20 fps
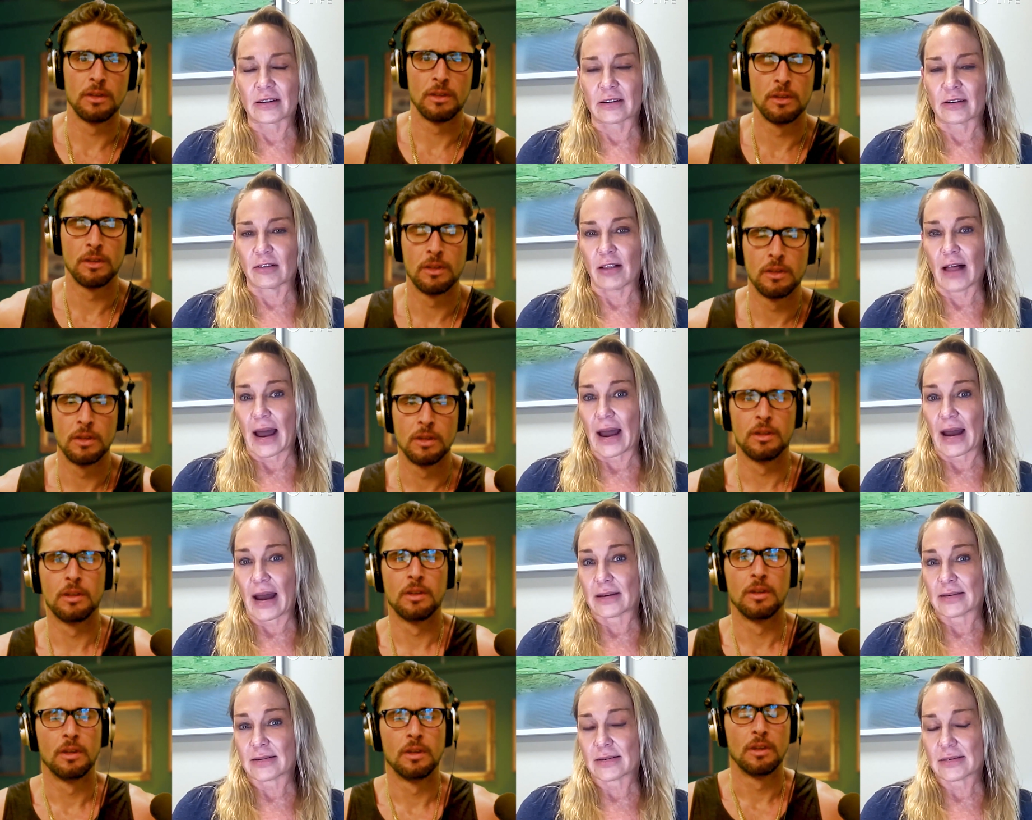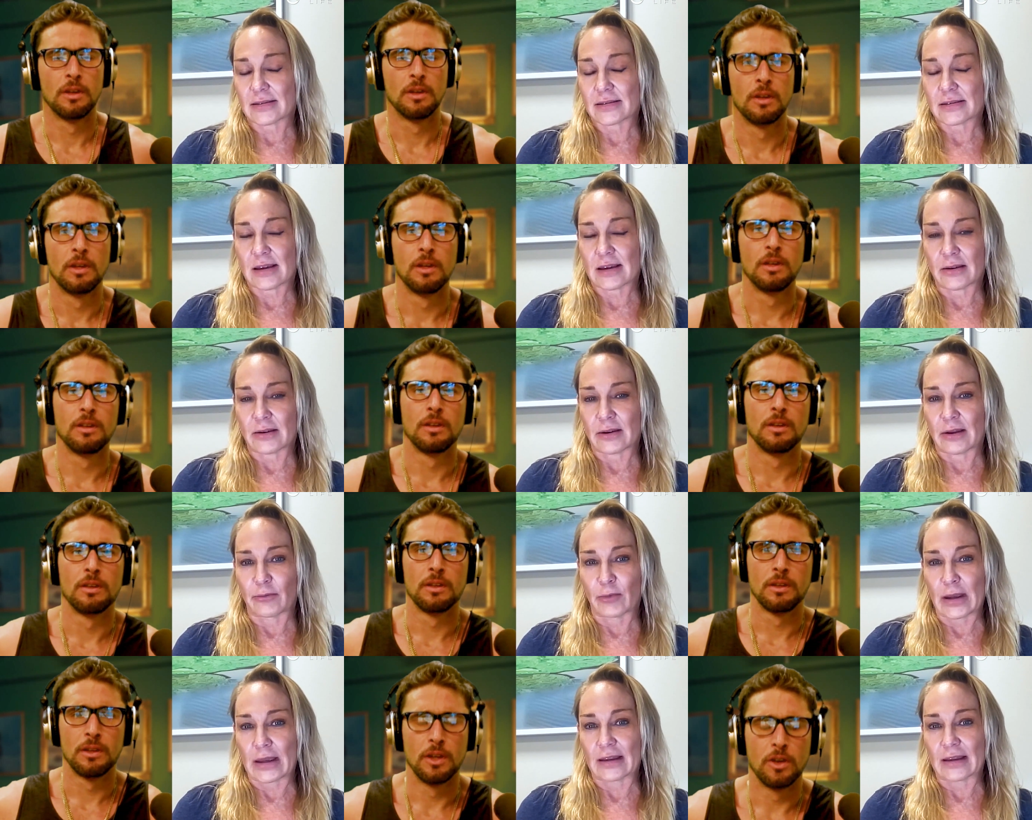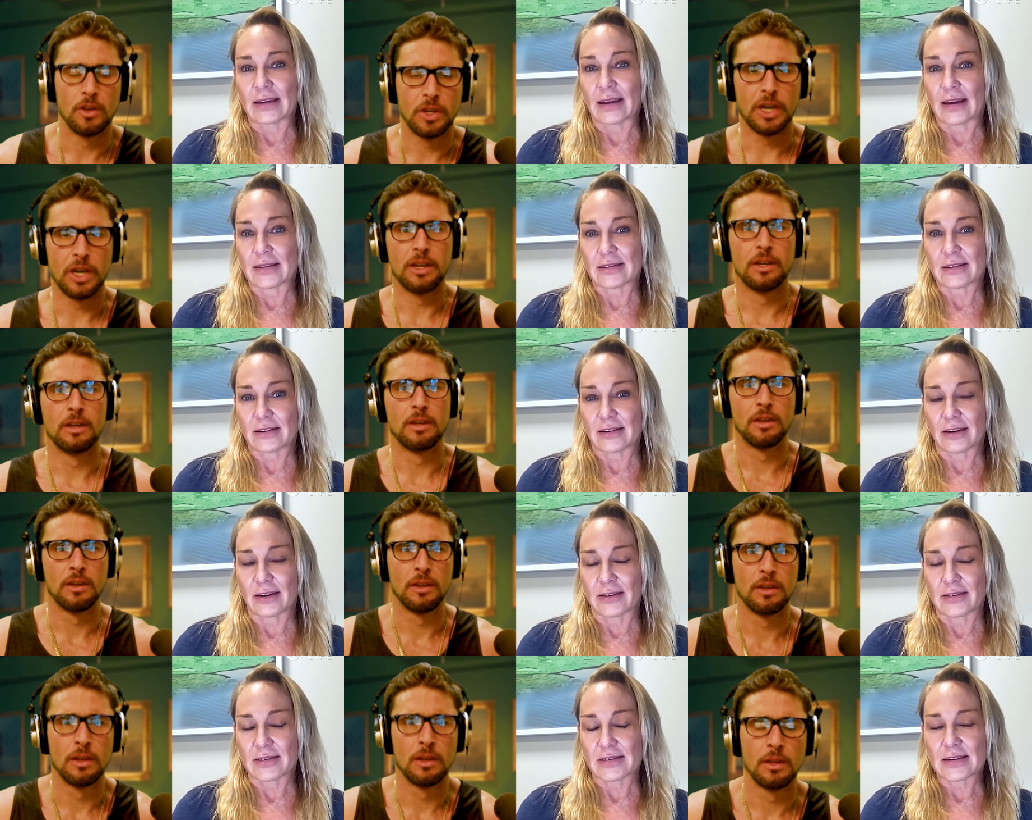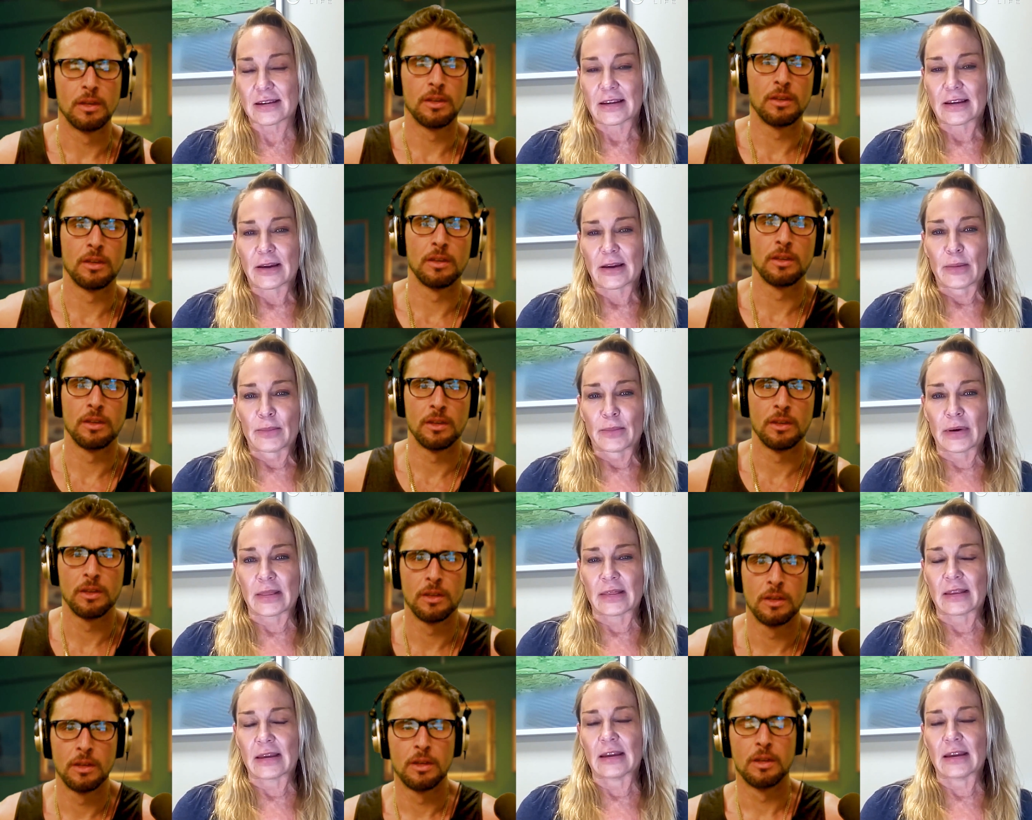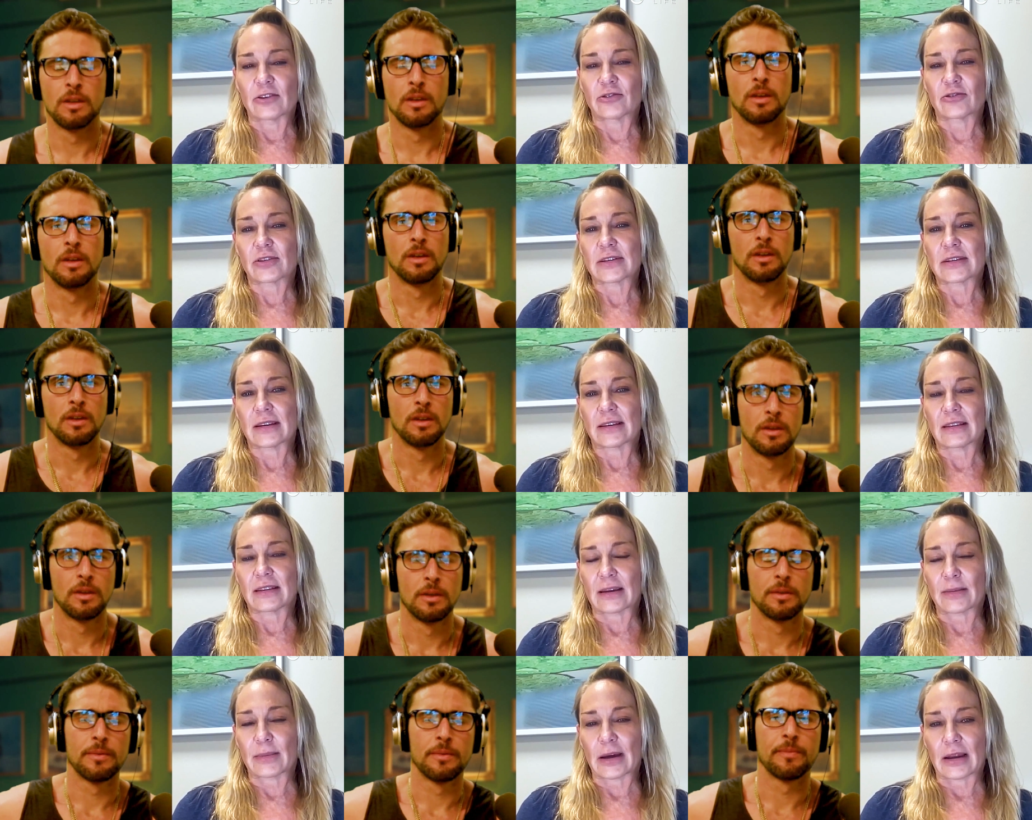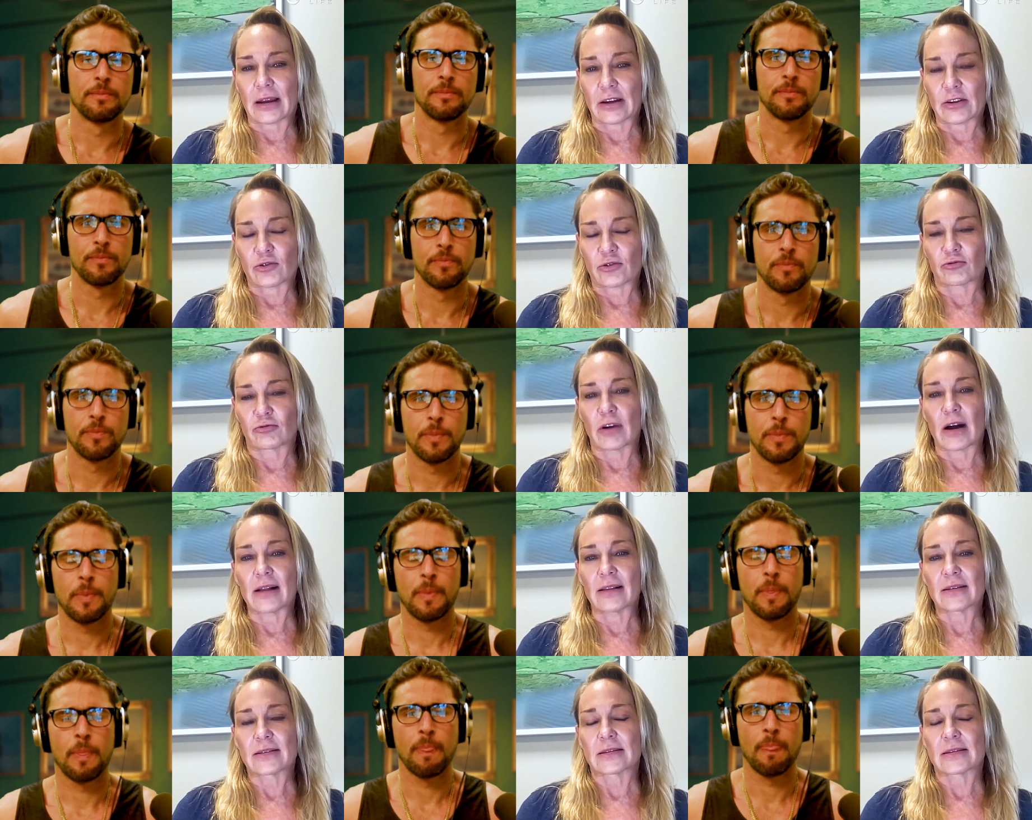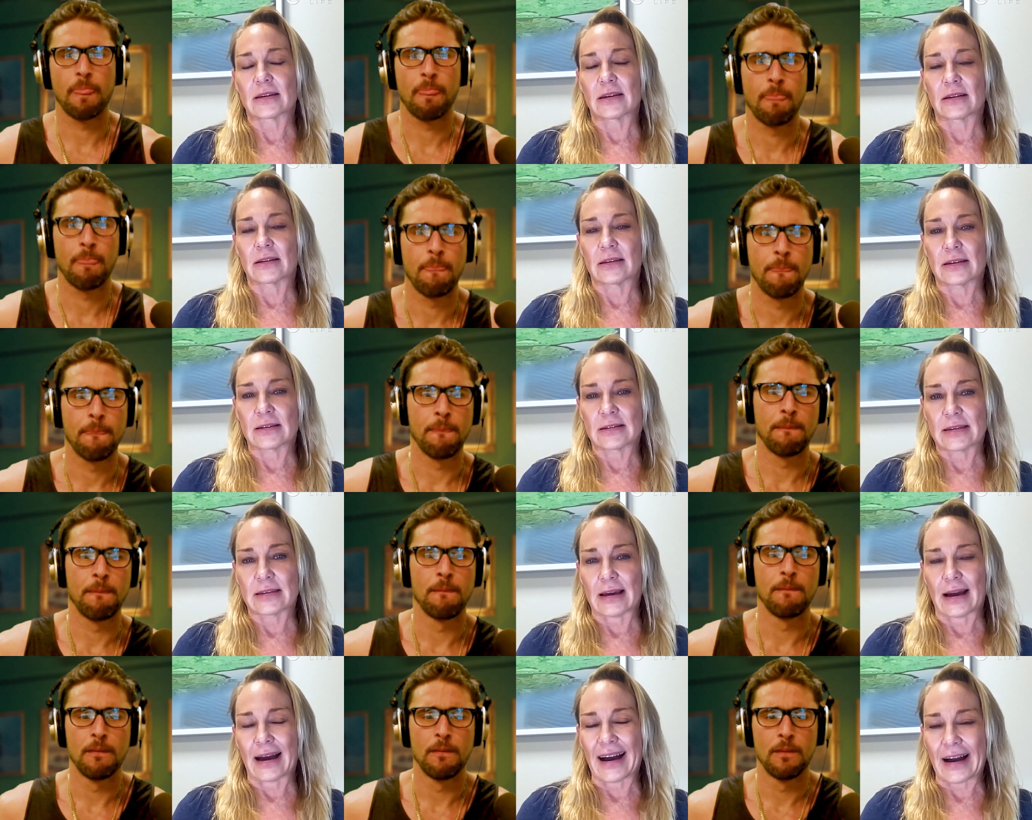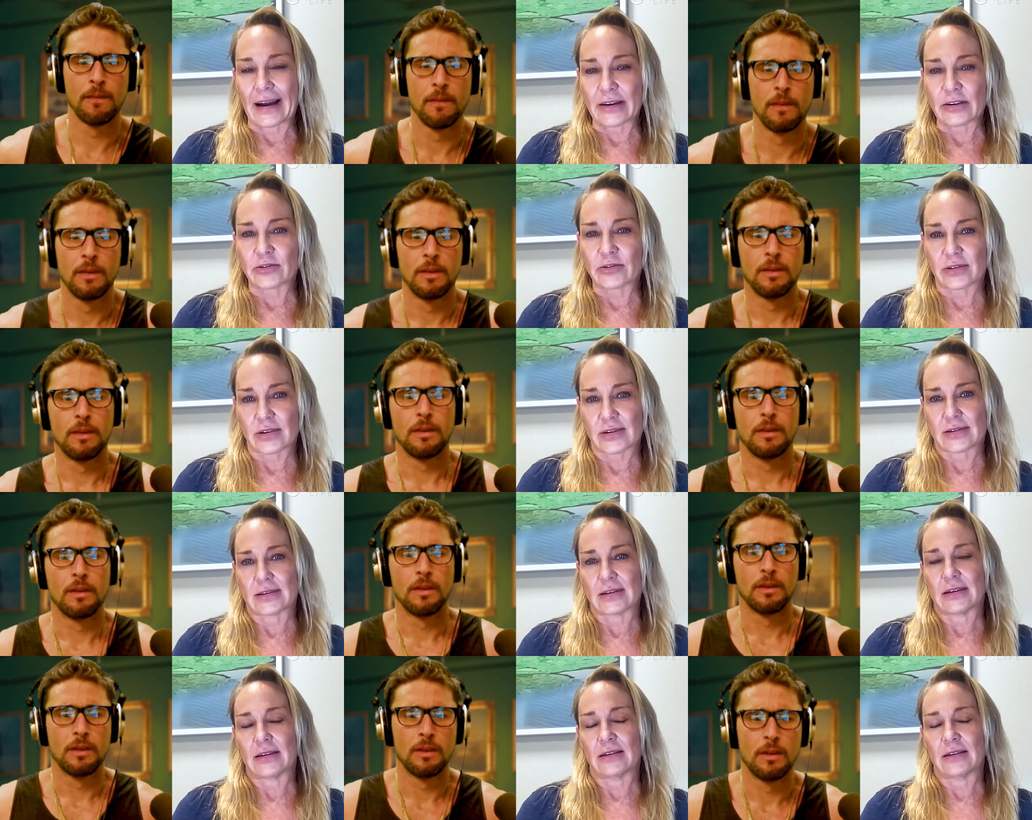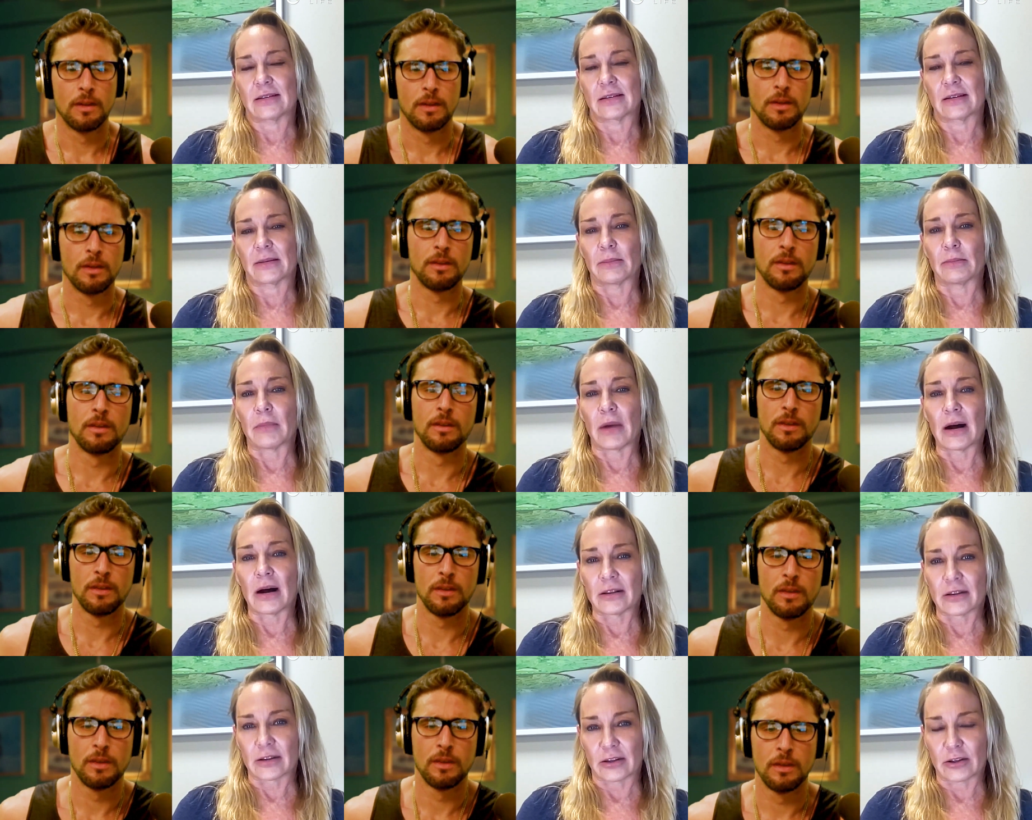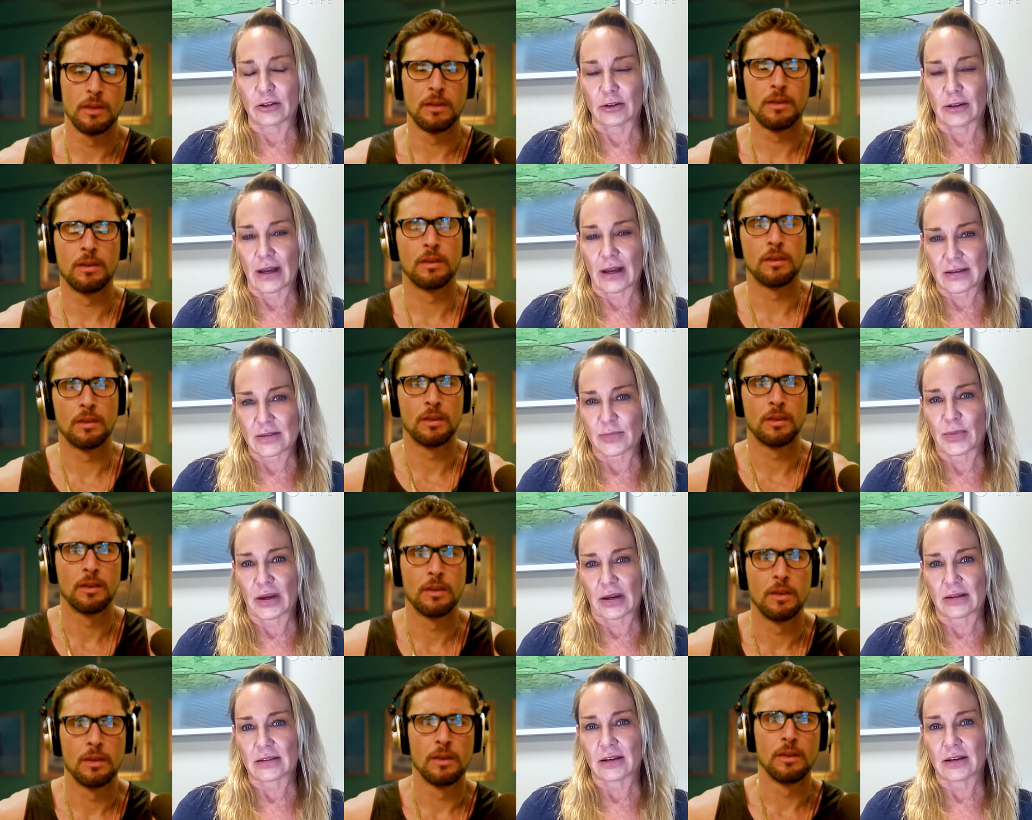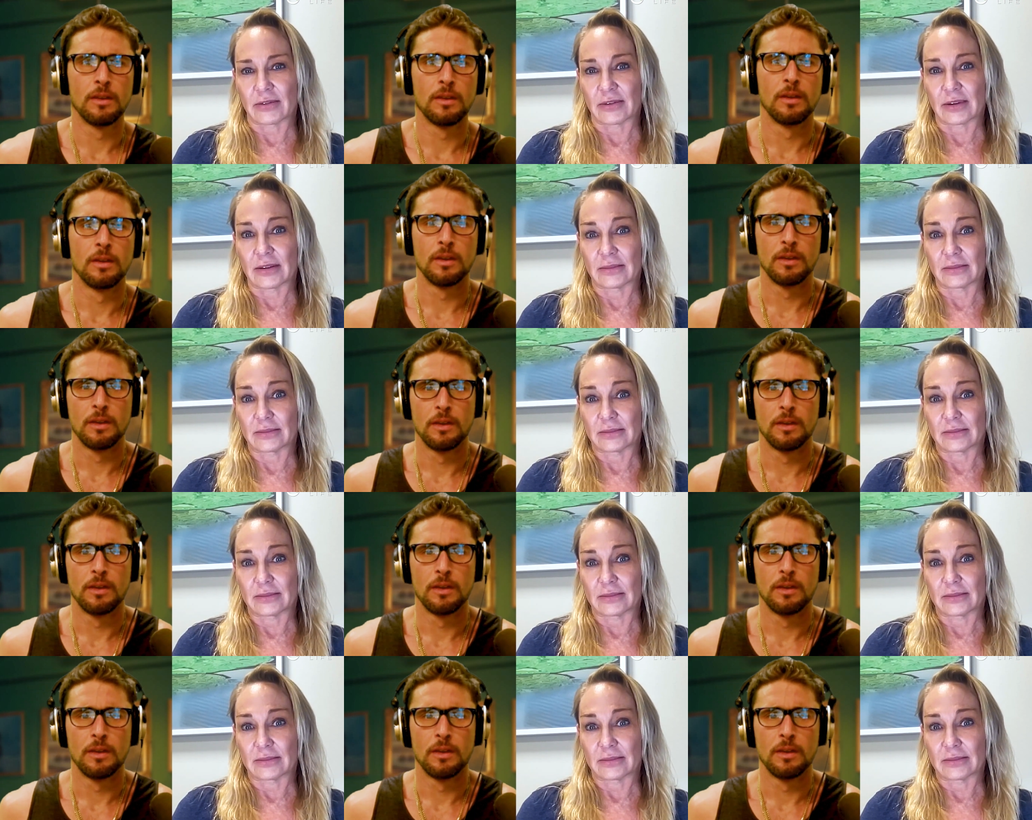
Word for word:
Speaker 1: class, and, and we can get to those. But the interesting thing about hydralazine is the hydrazine molecule aspect of it.